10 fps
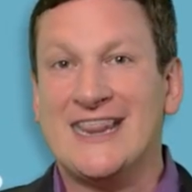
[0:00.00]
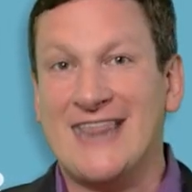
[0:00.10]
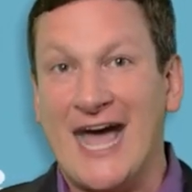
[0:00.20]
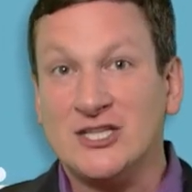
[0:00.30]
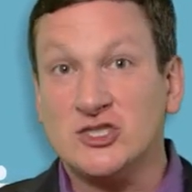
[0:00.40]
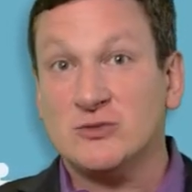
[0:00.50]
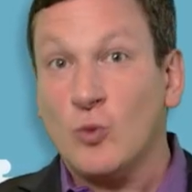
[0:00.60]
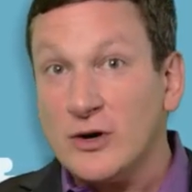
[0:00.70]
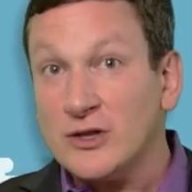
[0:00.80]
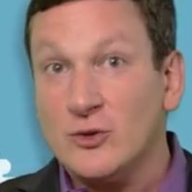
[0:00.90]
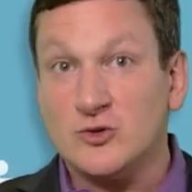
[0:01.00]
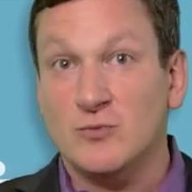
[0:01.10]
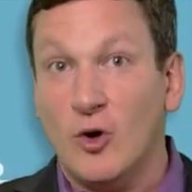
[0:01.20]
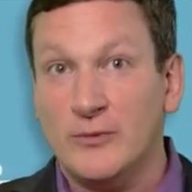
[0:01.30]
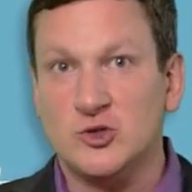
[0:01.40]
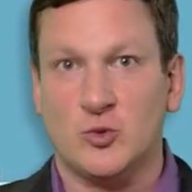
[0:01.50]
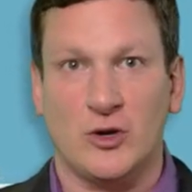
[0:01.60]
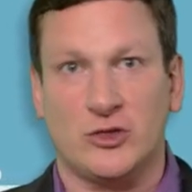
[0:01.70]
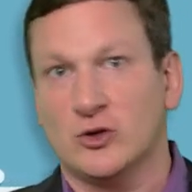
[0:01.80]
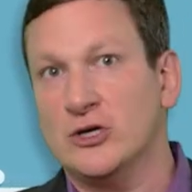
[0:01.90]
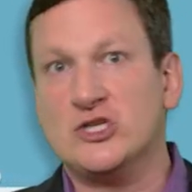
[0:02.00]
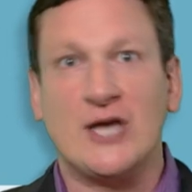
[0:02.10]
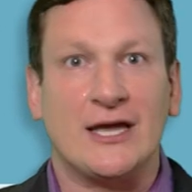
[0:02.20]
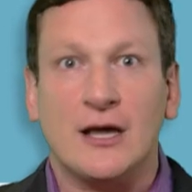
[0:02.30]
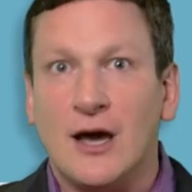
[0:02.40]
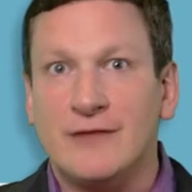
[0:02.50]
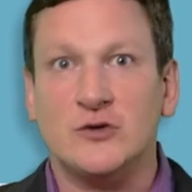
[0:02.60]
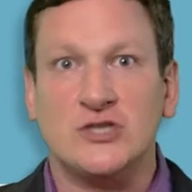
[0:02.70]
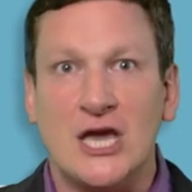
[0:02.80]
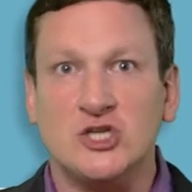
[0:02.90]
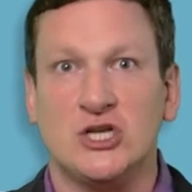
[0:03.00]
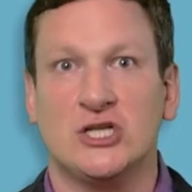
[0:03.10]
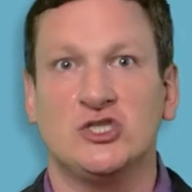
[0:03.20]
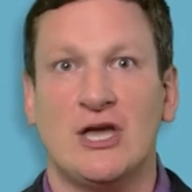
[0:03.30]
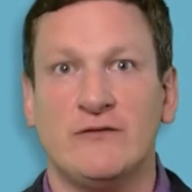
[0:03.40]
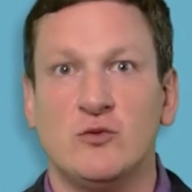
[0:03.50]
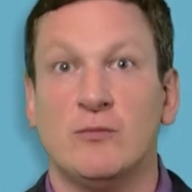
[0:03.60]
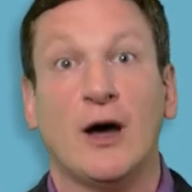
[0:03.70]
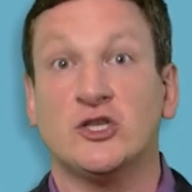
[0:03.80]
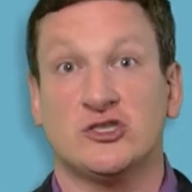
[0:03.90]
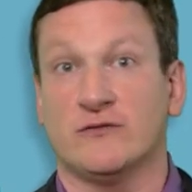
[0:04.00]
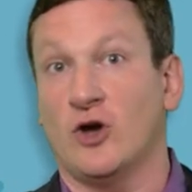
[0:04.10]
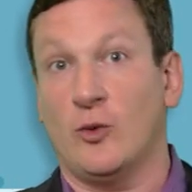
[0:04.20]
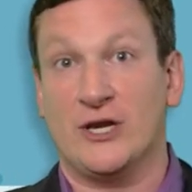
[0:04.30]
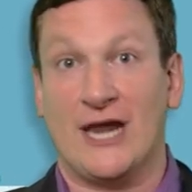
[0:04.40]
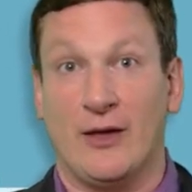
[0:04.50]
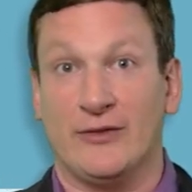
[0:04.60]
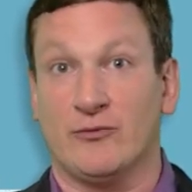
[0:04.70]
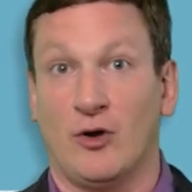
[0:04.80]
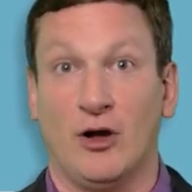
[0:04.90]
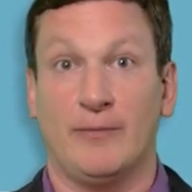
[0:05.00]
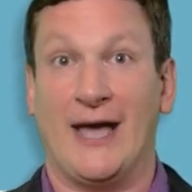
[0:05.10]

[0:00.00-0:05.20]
That's one of those moments where a 30-second conversation can save you months of going down the wrong